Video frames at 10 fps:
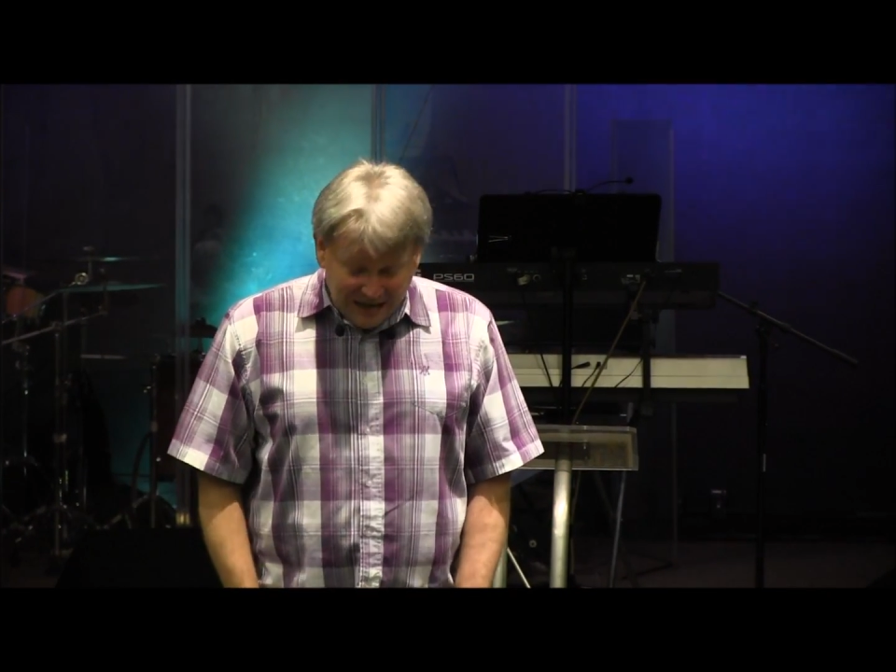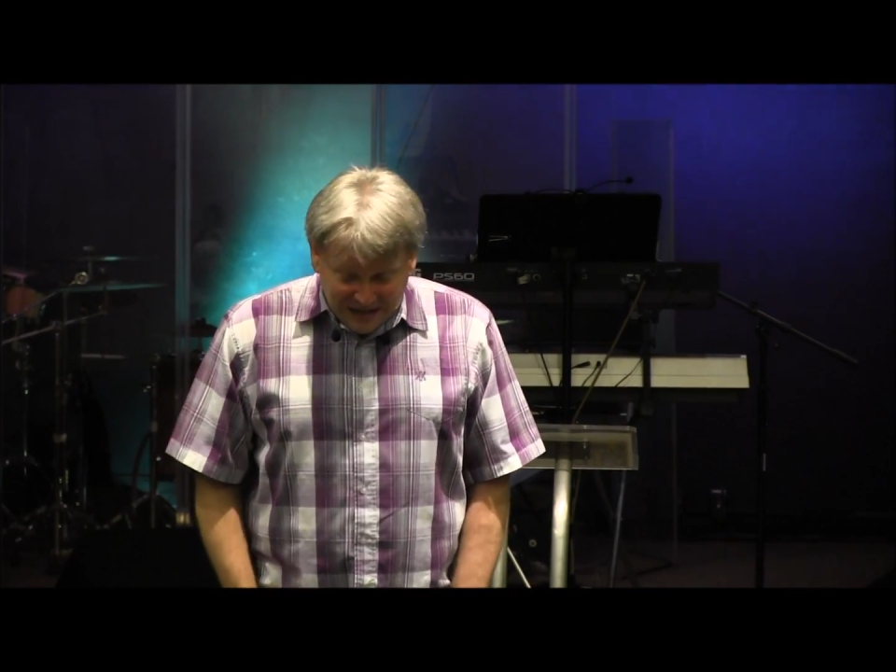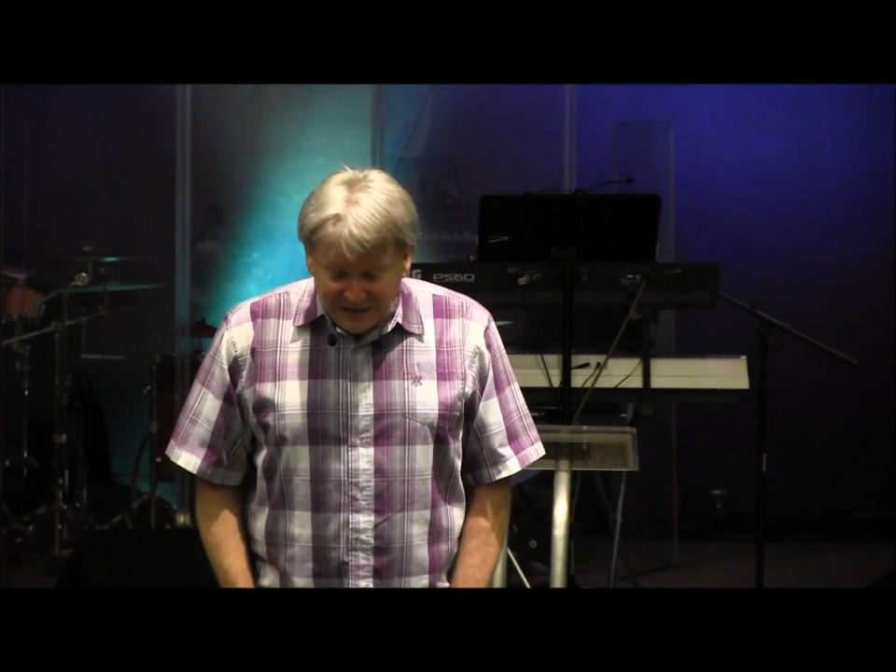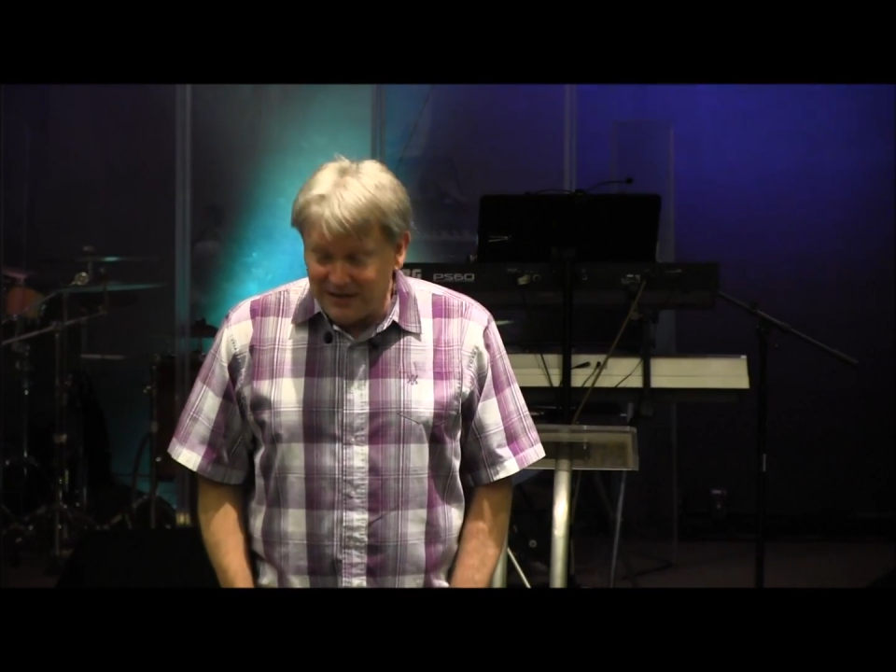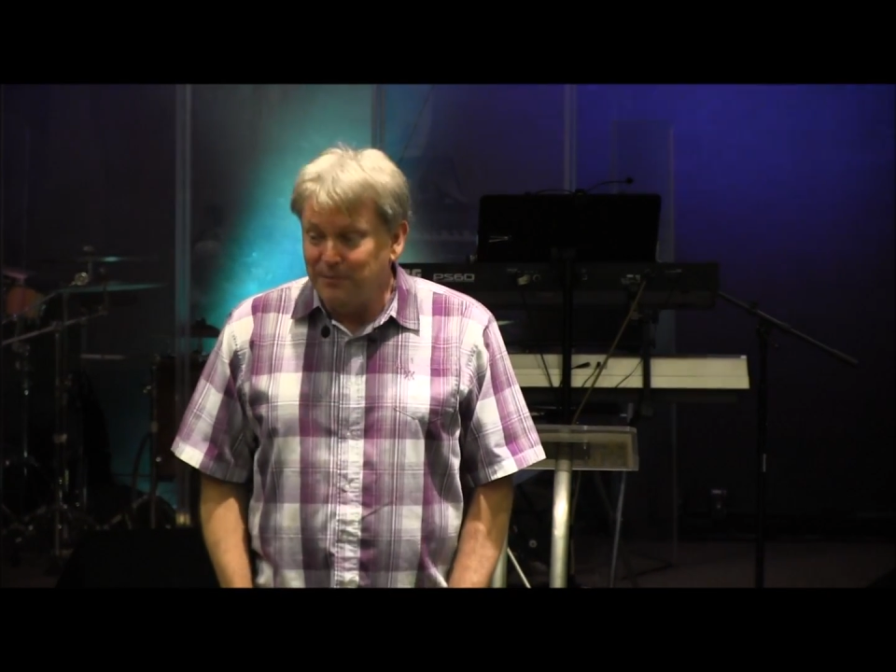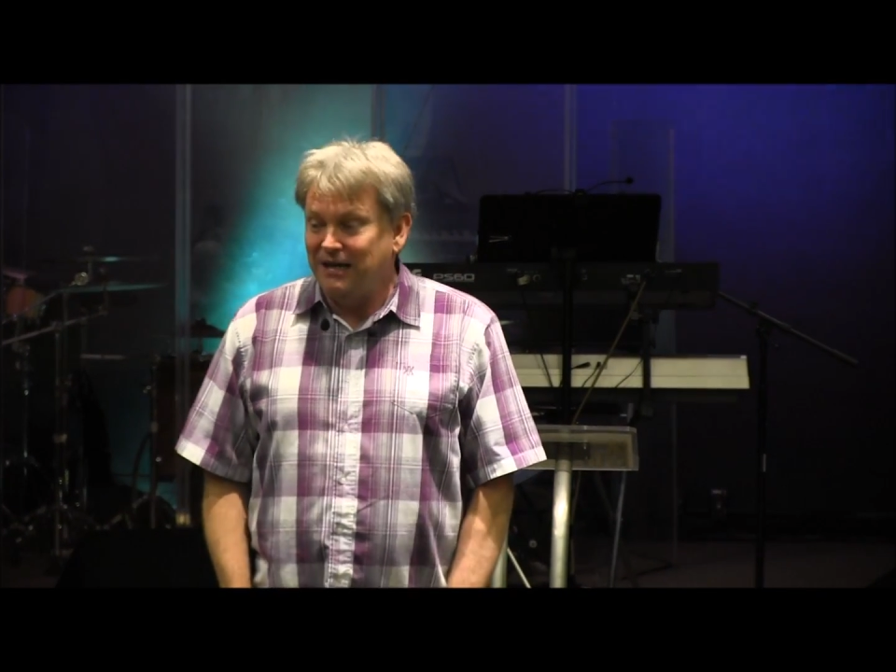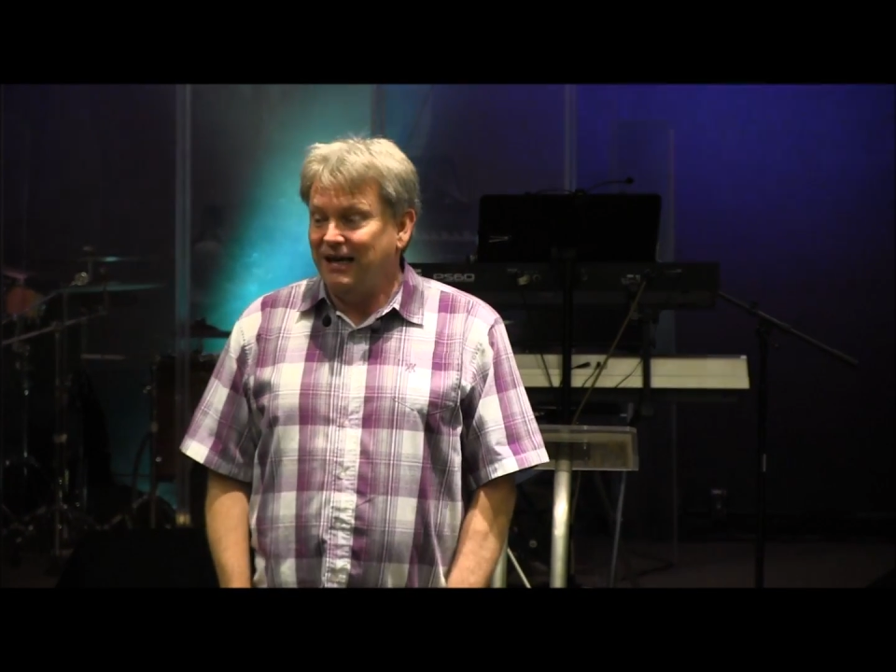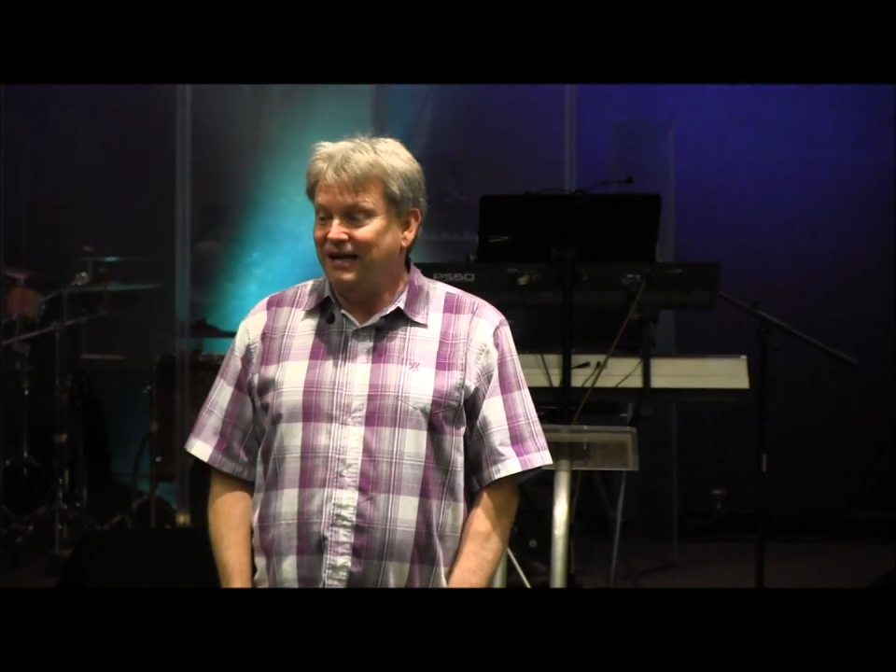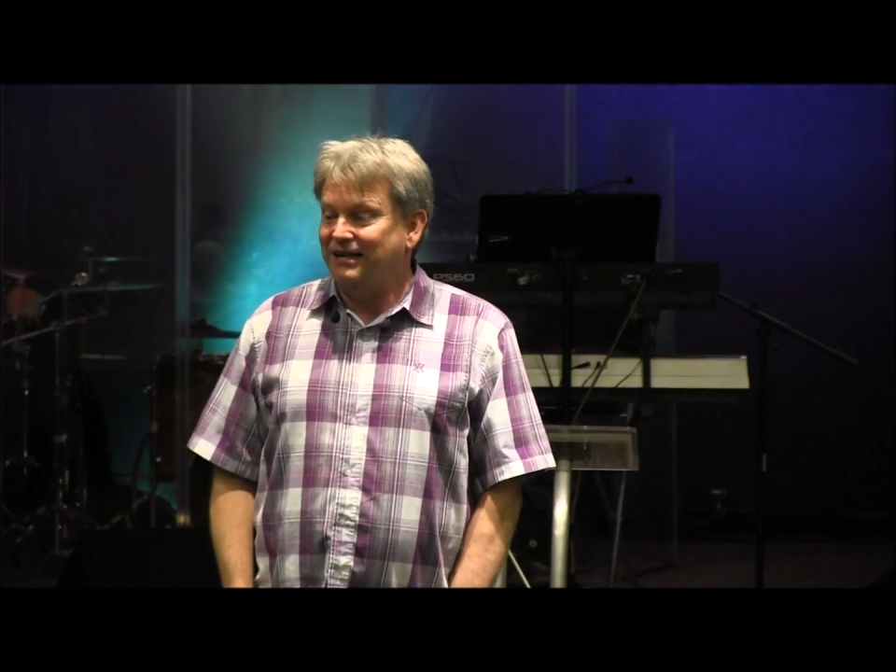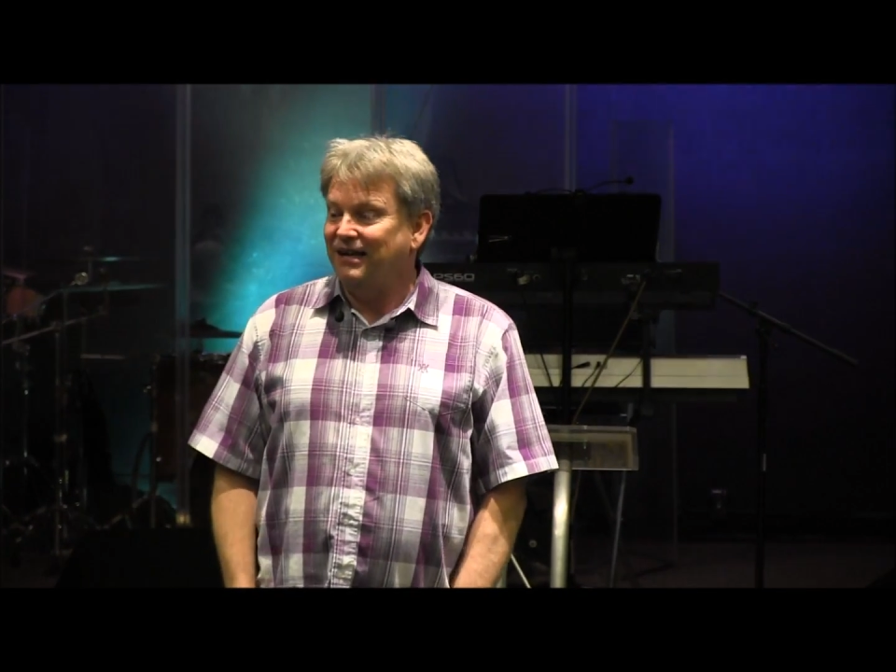and
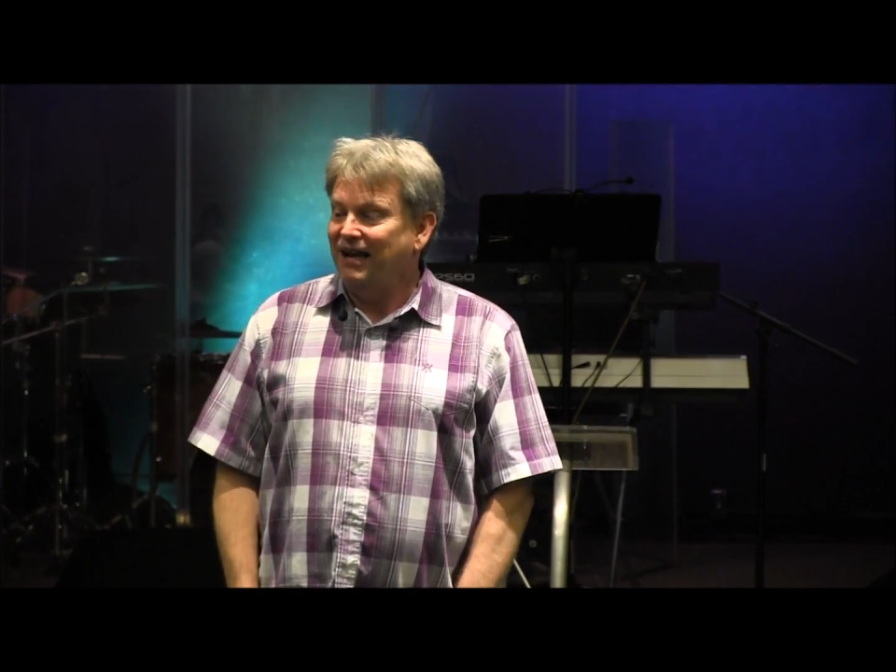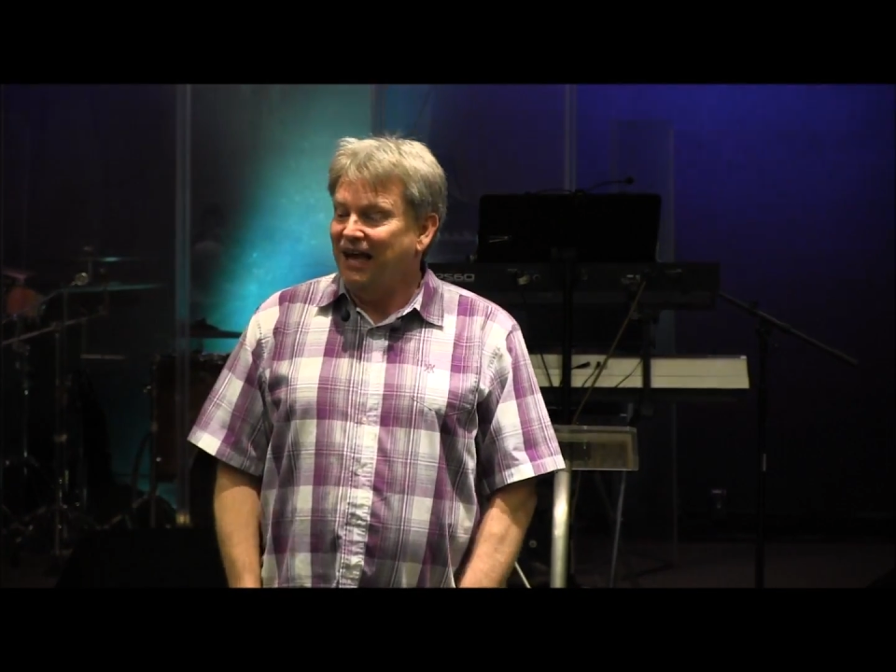intimidated,